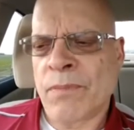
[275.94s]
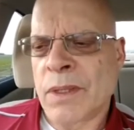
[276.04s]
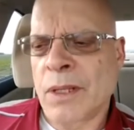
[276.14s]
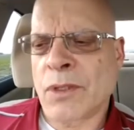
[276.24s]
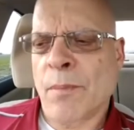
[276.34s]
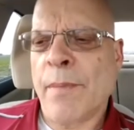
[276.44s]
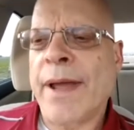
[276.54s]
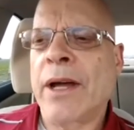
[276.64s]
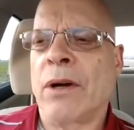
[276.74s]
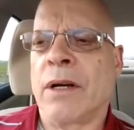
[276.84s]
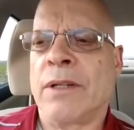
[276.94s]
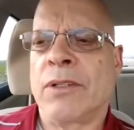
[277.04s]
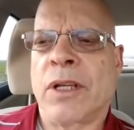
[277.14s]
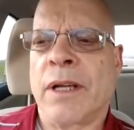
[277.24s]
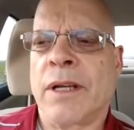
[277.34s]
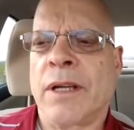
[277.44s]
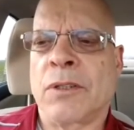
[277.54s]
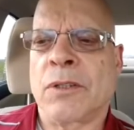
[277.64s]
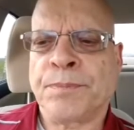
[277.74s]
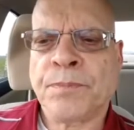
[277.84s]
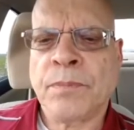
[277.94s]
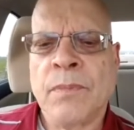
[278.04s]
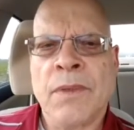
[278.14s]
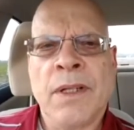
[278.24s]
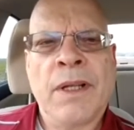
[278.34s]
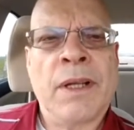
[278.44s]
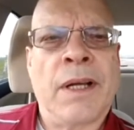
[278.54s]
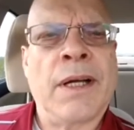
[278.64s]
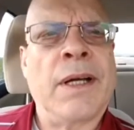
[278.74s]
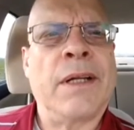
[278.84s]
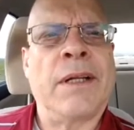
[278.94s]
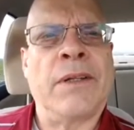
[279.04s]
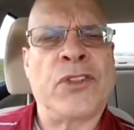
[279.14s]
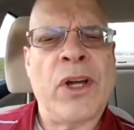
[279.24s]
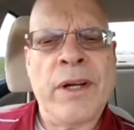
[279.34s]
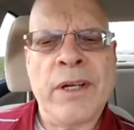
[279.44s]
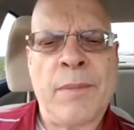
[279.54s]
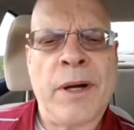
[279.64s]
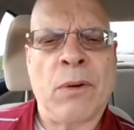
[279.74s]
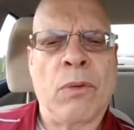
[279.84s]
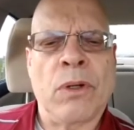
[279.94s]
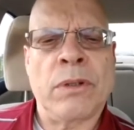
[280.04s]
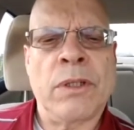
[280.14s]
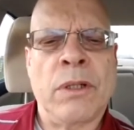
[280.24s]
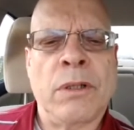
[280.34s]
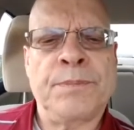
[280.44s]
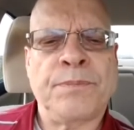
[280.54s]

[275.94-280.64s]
doesn't matter in this case. Deciding upon a realtor.